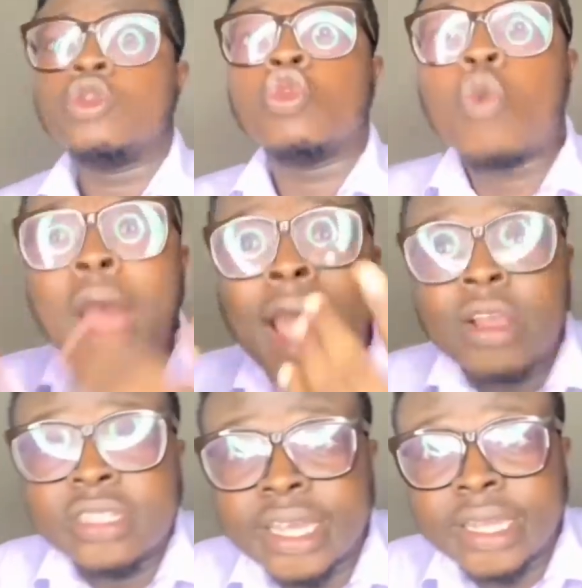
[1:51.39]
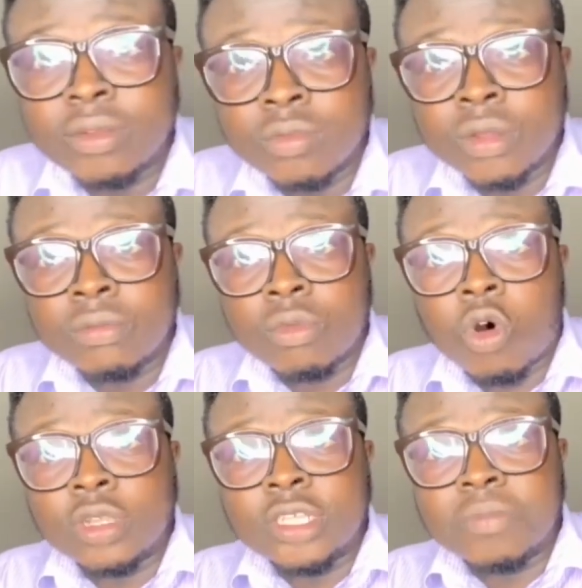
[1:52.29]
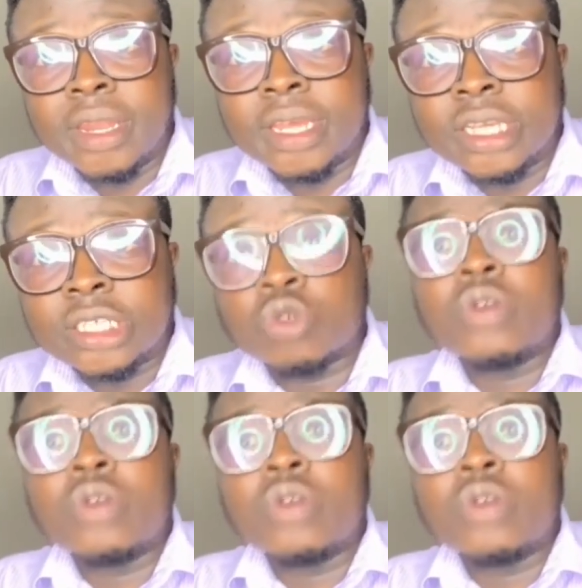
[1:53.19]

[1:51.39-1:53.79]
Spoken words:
So why are you taking all these medications?